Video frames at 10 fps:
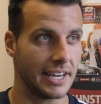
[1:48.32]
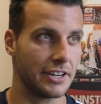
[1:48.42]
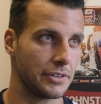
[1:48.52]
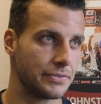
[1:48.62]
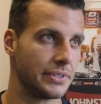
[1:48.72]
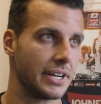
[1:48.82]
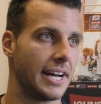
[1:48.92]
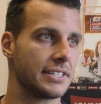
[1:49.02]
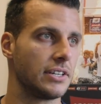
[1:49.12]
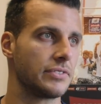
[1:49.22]
Yeah, I know a few of the
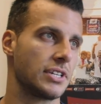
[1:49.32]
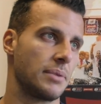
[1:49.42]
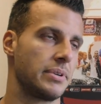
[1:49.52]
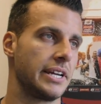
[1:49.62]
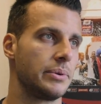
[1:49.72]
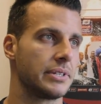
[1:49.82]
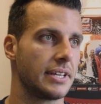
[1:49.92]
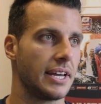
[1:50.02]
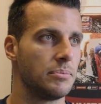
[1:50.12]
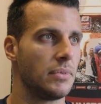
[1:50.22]
lads, and obviously I play with
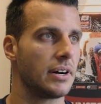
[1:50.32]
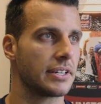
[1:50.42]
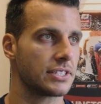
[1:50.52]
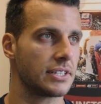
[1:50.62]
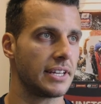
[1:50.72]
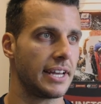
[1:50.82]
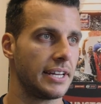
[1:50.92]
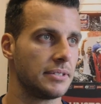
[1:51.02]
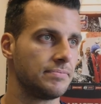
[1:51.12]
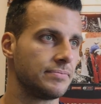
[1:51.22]
Marcus at
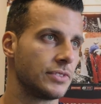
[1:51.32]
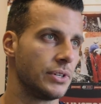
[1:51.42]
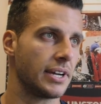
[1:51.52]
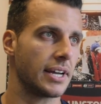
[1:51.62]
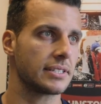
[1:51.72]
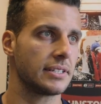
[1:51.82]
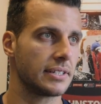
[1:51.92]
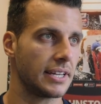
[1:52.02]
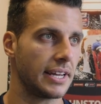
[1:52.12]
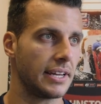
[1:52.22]
Newcastle
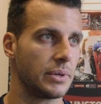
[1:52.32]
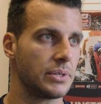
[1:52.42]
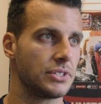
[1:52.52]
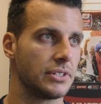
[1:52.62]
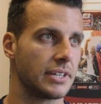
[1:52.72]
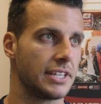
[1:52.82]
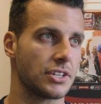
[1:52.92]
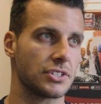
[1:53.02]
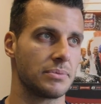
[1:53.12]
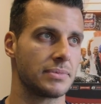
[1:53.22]
when he was young. He's
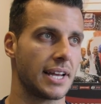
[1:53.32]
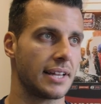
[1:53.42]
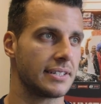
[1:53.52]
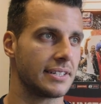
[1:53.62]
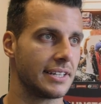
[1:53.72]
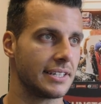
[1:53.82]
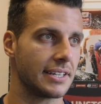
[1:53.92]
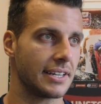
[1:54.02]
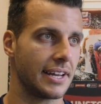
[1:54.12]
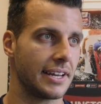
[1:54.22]
got some talent,
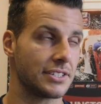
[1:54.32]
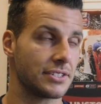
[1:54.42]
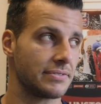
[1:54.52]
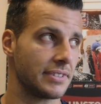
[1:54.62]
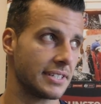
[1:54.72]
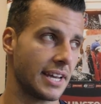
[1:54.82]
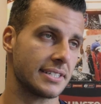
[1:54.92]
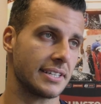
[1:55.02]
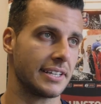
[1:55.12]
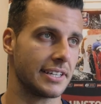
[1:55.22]
and he's done
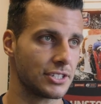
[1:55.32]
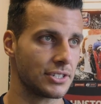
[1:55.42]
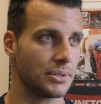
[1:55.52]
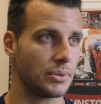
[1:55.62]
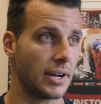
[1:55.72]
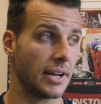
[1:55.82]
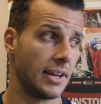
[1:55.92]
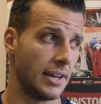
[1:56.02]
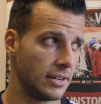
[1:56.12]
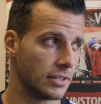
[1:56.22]
fantastic here, so
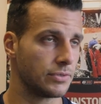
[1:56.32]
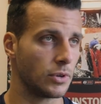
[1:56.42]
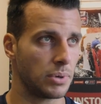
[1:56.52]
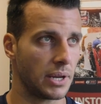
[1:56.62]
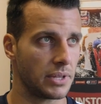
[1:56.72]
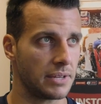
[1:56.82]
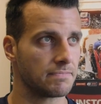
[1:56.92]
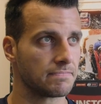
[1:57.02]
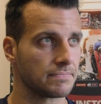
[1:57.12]
looking forward to playing with him.